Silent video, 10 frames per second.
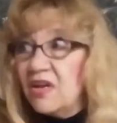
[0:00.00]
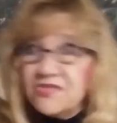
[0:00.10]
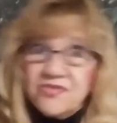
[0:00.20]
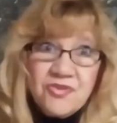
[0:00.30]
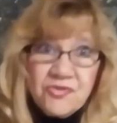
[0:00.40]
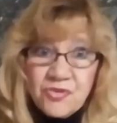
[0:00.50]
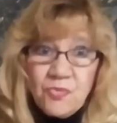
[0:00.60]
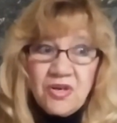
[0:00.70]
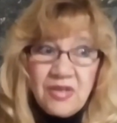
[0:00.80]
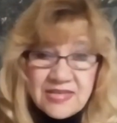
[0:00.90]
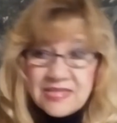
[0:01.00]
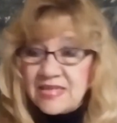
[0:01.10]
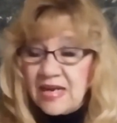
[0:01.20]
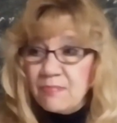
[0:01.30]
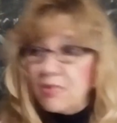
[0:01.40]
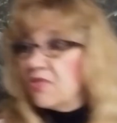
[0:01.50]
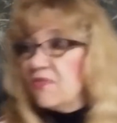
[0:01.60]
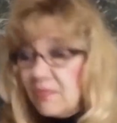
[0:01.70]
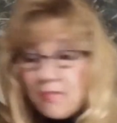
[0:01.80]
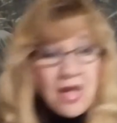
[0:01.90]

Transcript: Counselor, social work license, I got both of them.